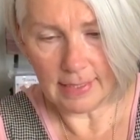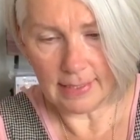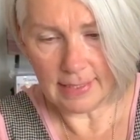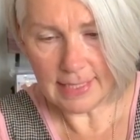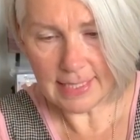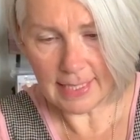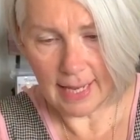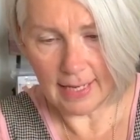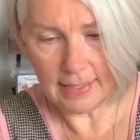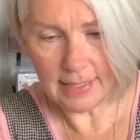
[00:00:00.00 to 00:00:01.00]
in this
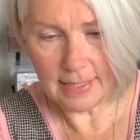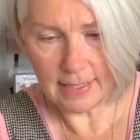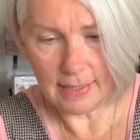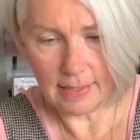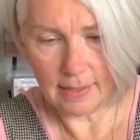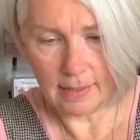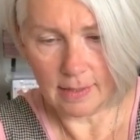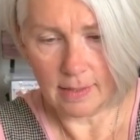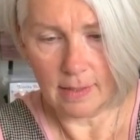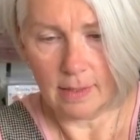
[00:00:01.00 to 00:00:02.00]
case,
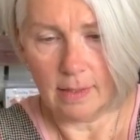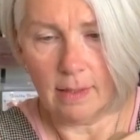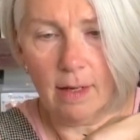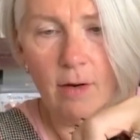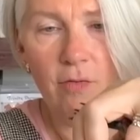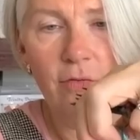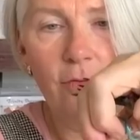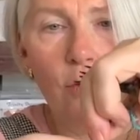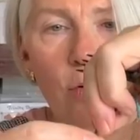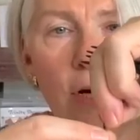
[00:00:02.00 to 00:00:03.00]
there are
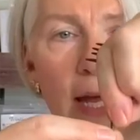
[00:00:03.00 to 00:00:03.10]
4